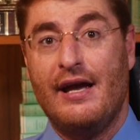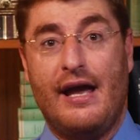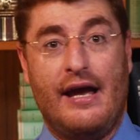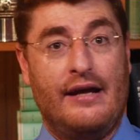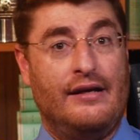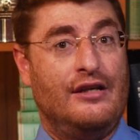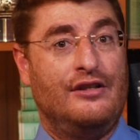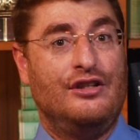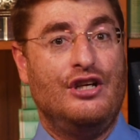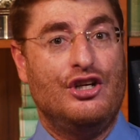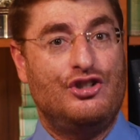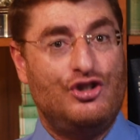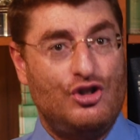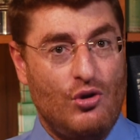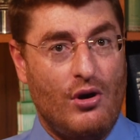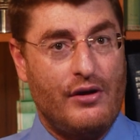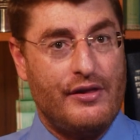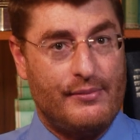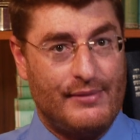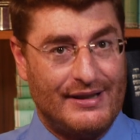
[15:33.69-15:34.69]
and in
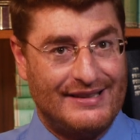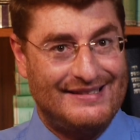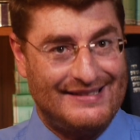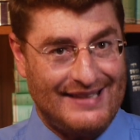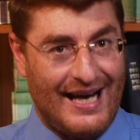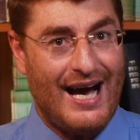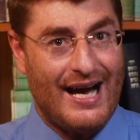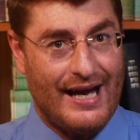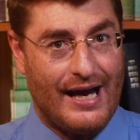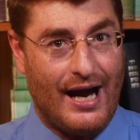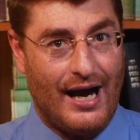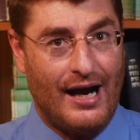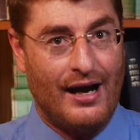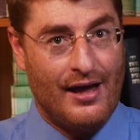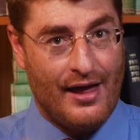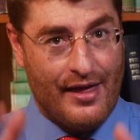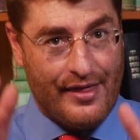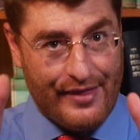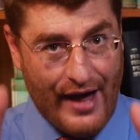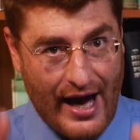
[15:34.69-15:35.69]
Yeshua the Messiah,
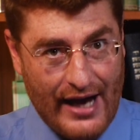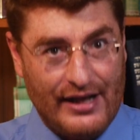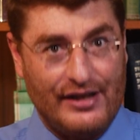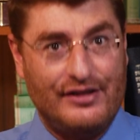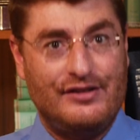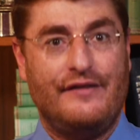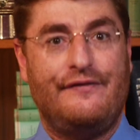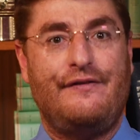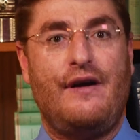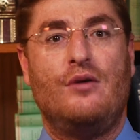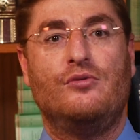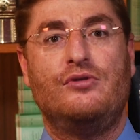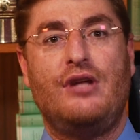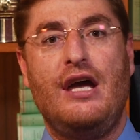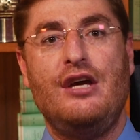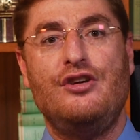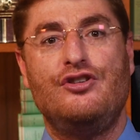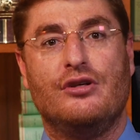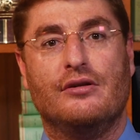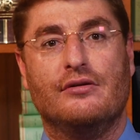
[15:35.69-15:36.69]
that is the
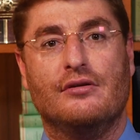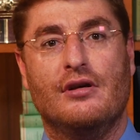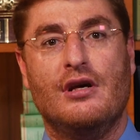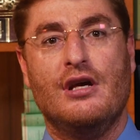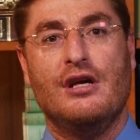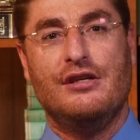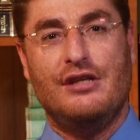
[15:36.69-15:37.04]
foundation.